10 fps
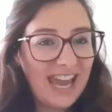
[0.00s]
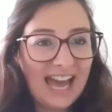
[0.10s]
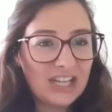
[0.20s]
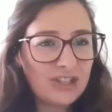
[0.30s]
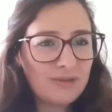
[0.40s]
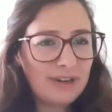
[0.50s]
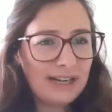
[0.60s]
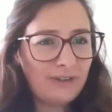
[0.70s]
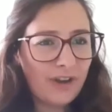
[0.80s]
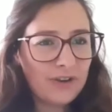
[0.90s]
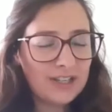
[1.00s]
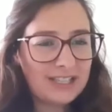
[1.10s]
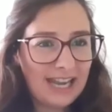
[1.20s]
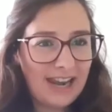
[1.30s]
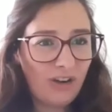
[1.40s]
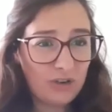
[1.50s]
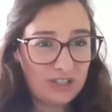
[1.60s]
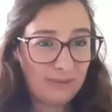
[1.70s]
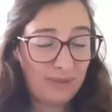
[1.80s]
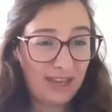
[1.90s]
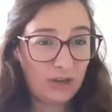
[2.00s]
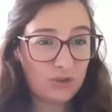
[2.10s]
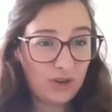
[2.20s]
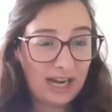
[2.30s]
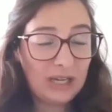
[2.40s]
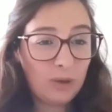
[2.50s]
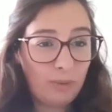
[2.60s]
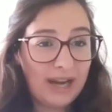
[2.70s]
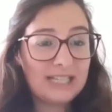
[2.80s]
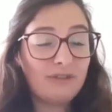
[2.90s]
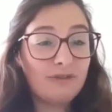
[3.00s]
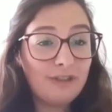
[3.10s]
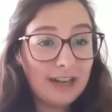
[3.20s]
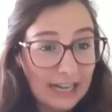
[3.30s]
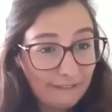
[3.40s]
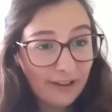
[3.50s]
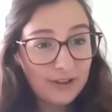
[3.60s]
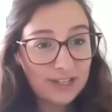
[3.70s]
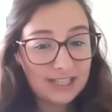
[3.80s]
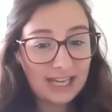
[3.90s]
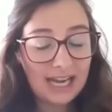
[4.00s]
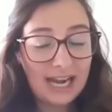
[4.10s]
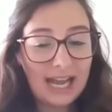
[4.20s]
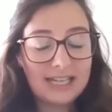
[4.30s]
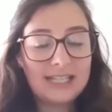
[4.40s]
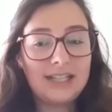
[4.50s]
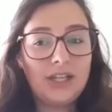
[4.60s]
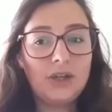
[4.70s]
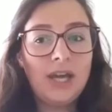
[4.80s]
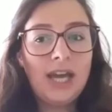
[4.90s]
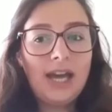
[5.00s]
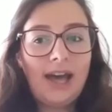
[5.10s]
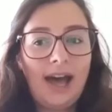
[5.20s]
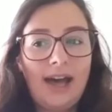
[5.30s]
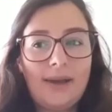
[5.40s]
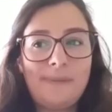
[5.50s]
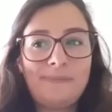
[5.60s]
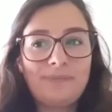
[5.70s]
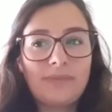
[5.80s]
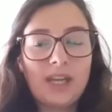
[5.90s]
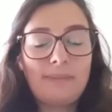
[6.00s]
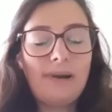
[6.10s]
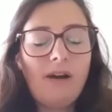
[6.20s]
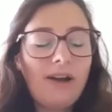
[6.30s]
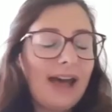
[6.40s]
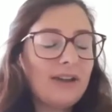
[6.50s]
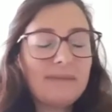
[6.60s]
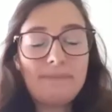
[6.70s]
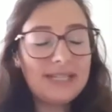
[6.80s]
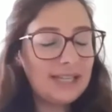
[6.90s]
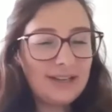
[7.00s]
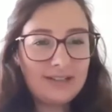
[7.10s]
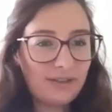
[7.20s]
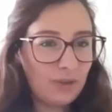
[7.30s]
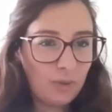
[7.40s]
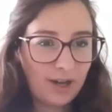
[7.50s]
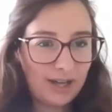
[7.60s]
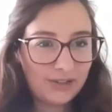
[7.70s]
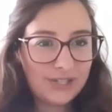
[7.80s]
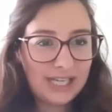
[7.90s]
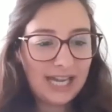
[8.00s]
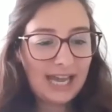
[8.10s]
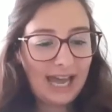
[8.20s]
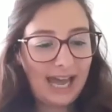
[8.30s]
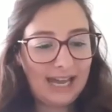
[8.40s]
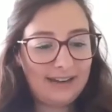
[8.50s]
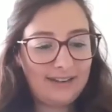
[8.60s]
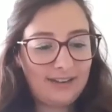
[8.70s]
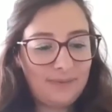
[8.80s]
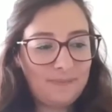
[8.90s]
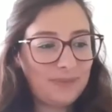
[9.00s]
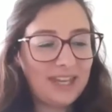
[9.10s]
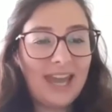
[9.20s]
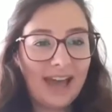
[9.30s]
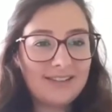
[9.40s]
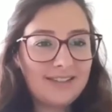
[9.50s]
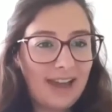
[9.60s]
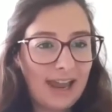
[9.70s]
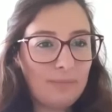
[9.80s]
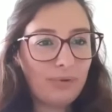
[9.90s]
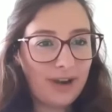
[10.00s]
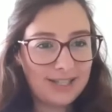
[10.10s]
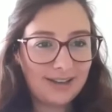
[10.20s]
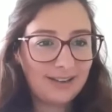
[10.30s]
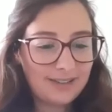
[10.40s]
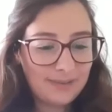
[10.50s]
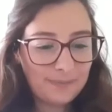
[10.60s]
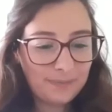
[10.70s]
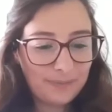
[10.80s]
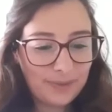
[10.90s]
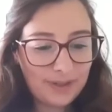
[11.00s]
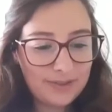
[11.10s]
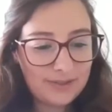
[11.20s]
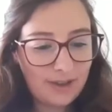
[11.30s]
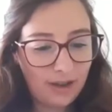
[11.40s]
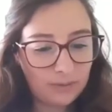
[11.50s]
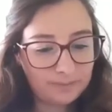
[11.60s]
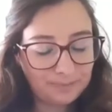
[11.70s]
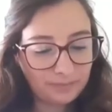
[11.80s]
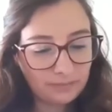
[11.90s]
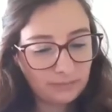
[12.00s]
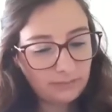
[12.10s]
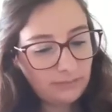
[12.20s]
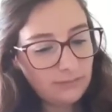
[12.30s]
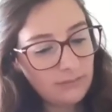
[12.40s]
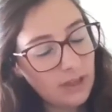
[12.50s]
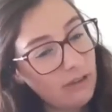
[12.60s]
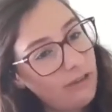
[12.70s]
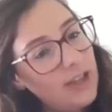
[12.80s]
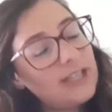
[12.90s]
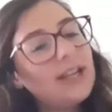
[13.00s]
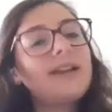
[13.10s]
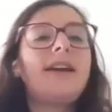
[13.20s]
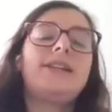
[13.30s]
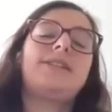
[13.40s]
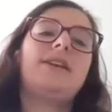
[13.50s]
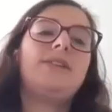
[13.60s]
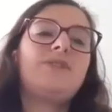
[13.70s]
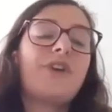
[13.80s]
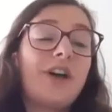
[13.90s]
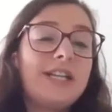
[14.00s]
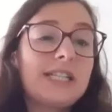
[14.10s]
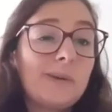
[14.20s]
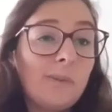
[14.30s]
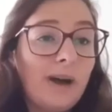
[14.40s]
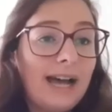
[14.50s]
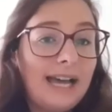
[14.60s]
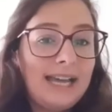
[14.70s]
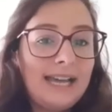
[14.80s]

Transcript: just to really focus in on something. You're training your brain to really focus in and to block out the busyness of the world and stay present. So first thing I'd like to do is find somewhere